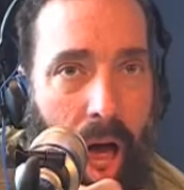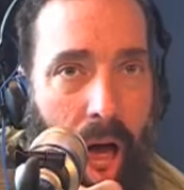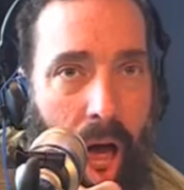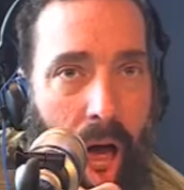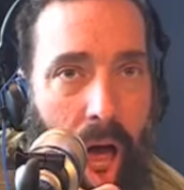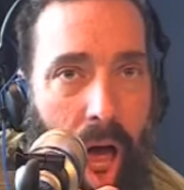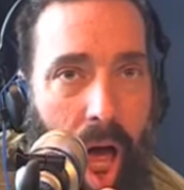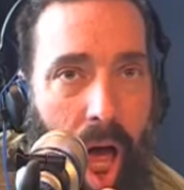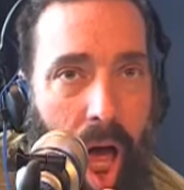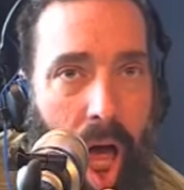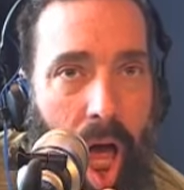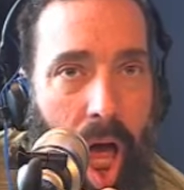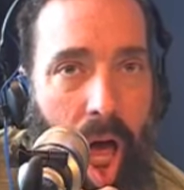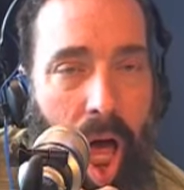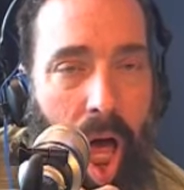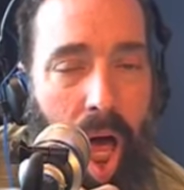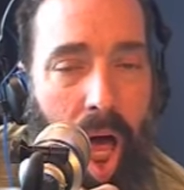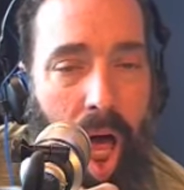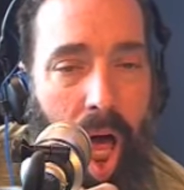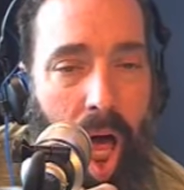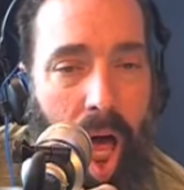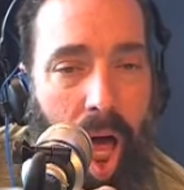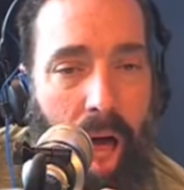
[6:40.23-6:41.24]

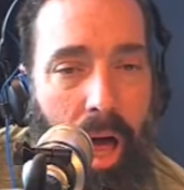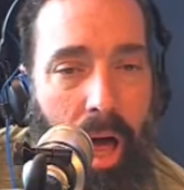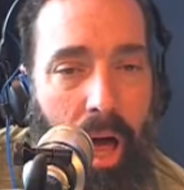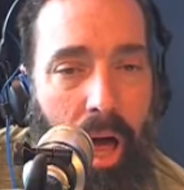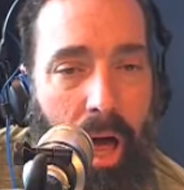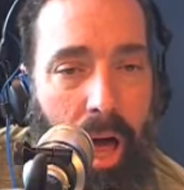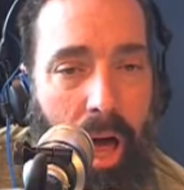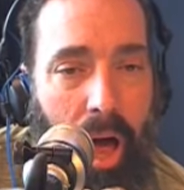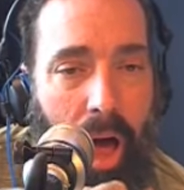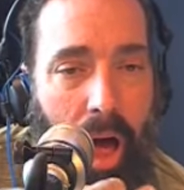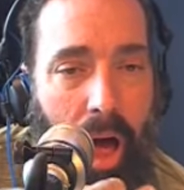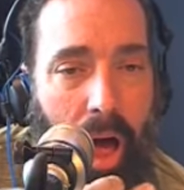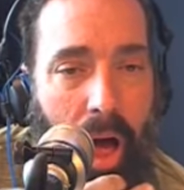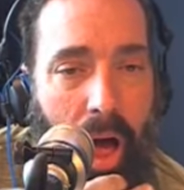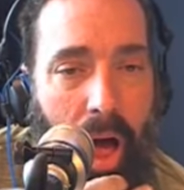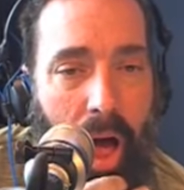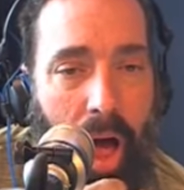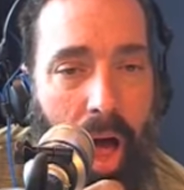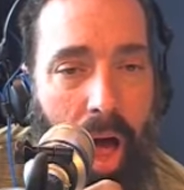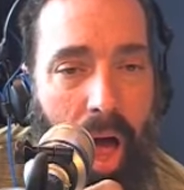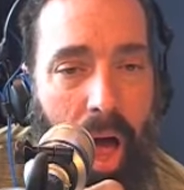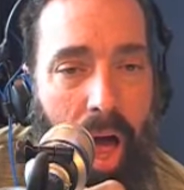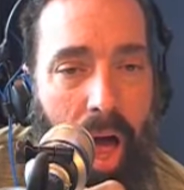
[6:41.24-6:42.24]

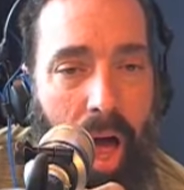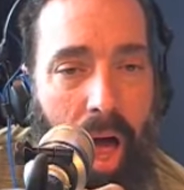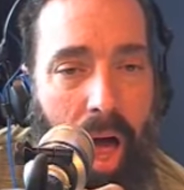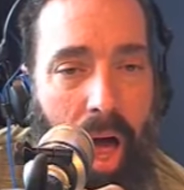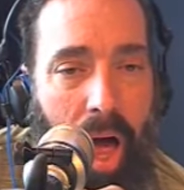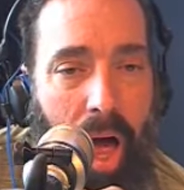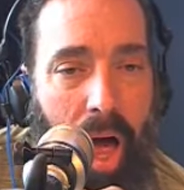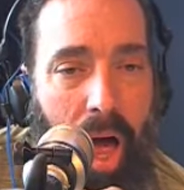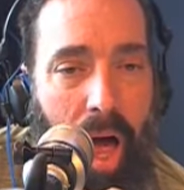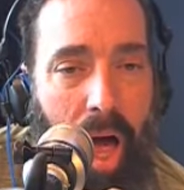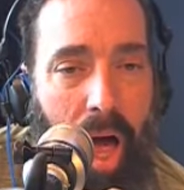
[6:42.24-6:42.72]
(silent)